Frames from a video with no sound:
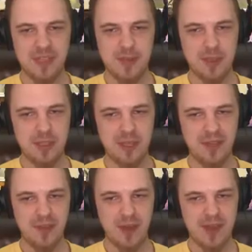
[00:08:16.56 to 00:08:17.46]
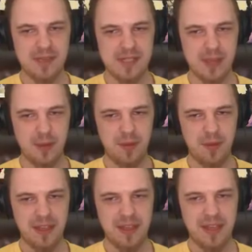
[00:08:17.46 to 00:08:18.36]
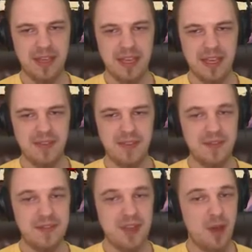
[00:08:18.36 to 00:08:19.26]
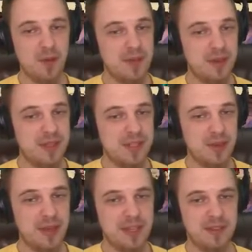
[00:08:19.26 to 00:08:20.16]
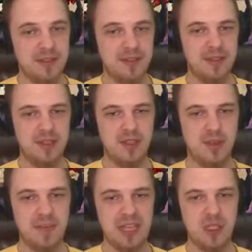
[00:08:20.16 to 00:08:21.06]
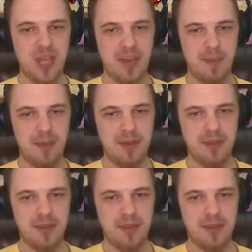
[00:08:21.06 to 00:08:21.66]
especially if you have stealth. But even if you don't, you can do it. You could be a champ.